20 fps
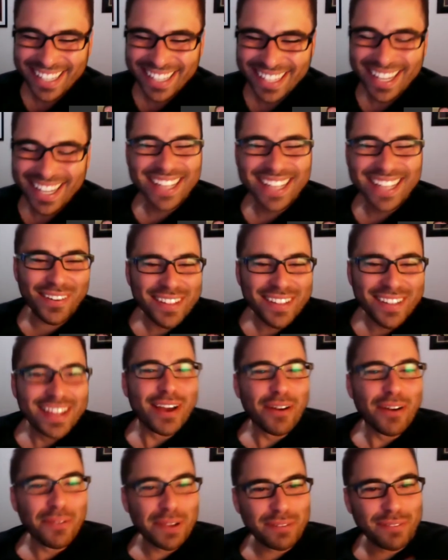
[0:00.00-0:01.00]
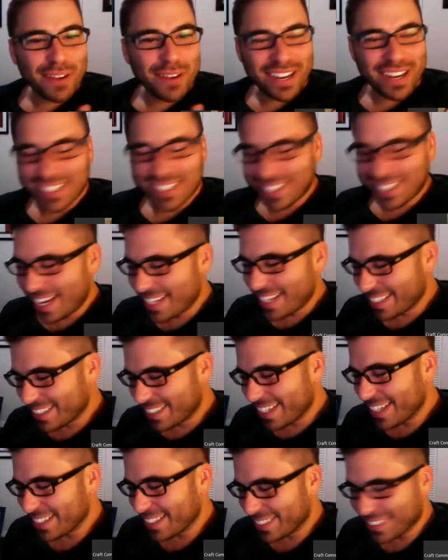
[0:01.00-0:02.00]
so we invited Chase,
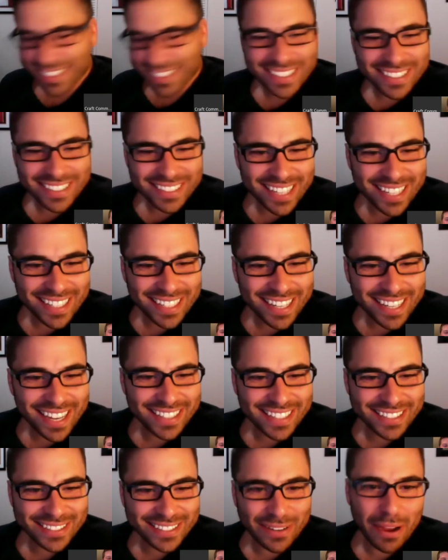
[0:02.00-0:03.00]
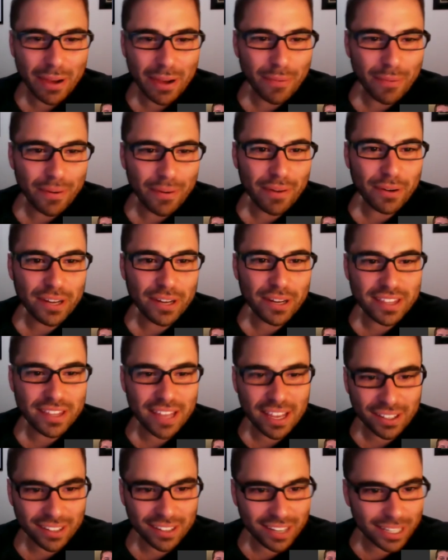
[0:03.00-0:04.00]
and Chase said yes. So I, I want to
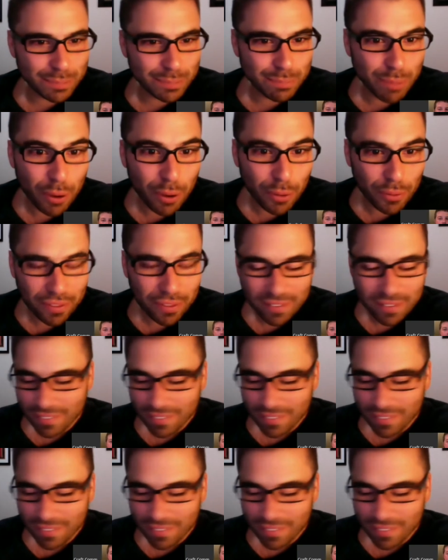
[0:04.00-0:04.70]
thank you guys both.